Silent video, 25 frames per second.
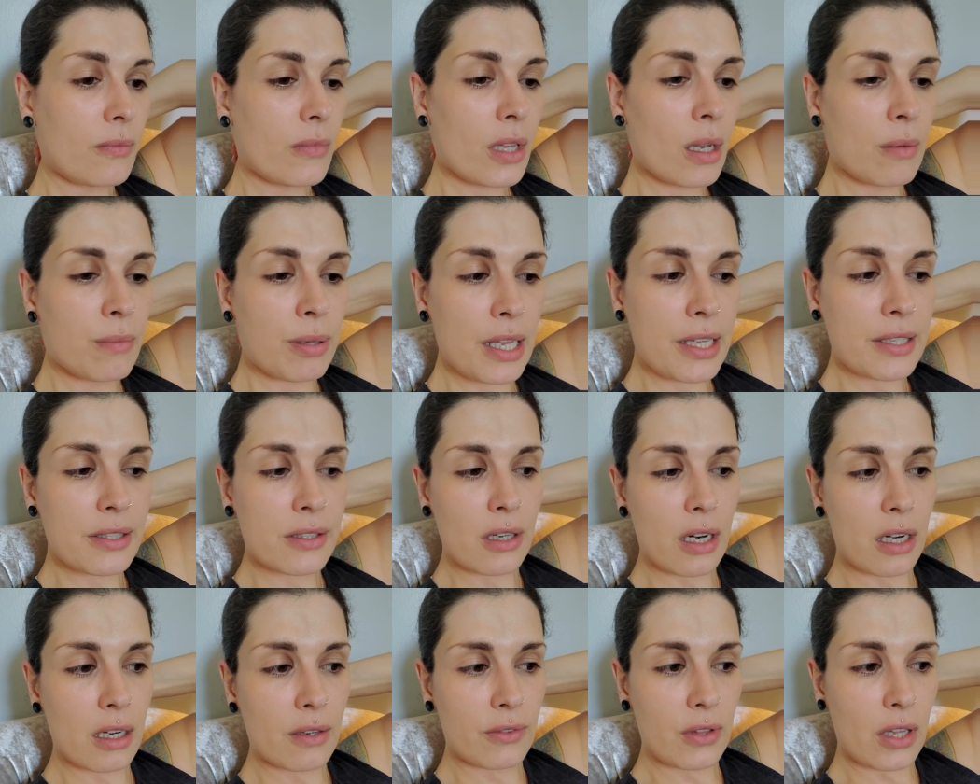Plus,
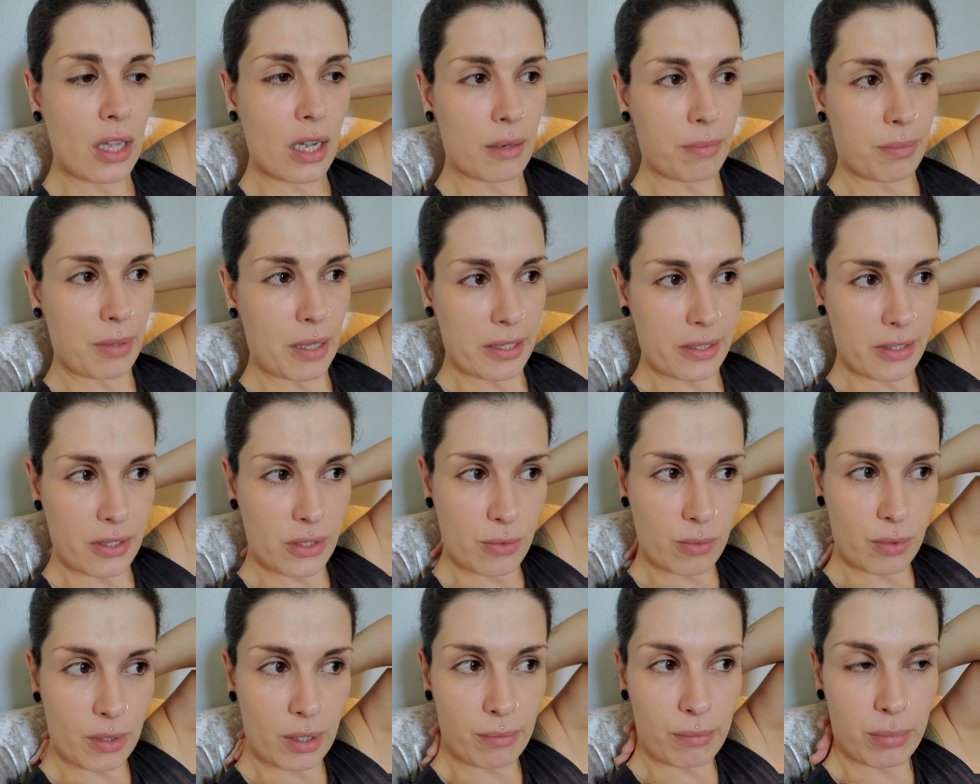not a lot of
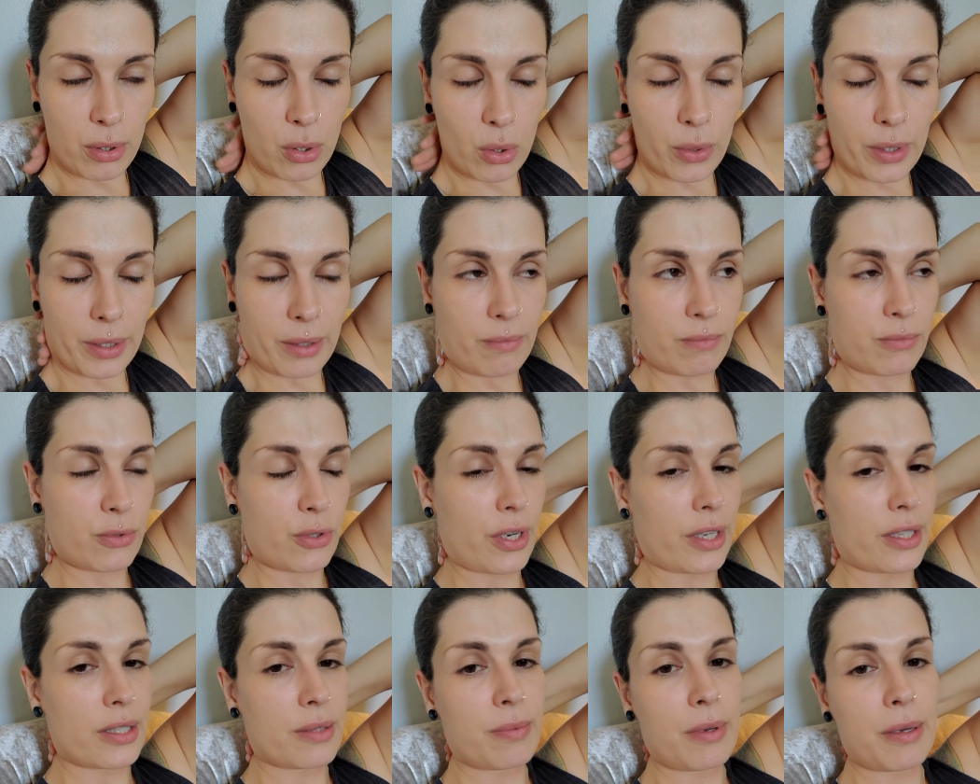places would employ
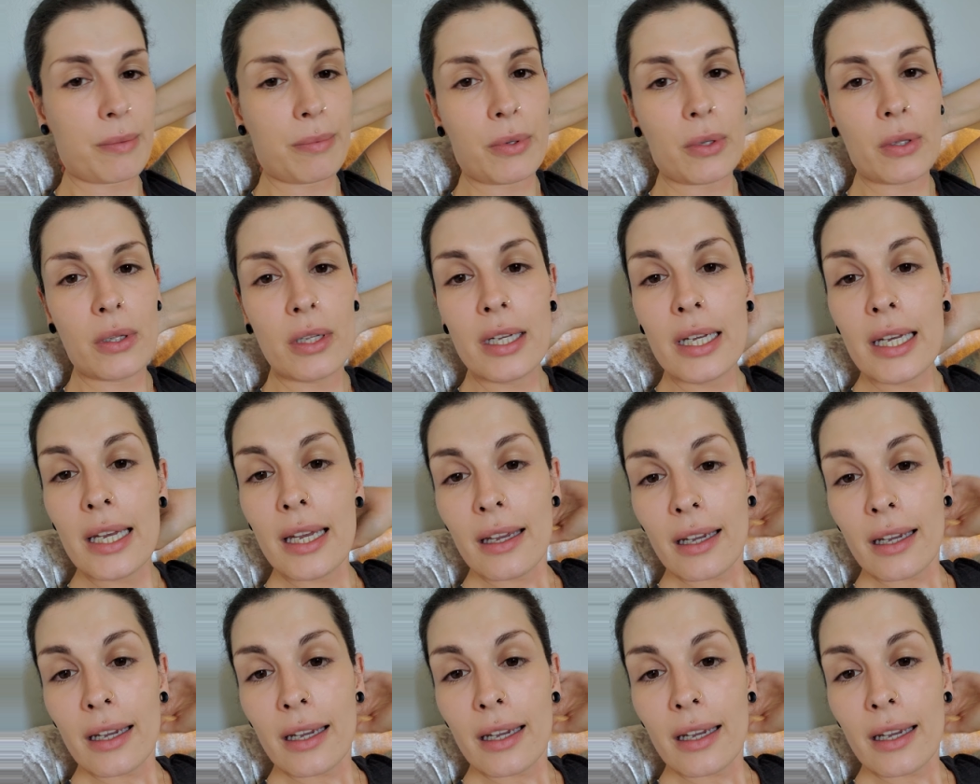trans people.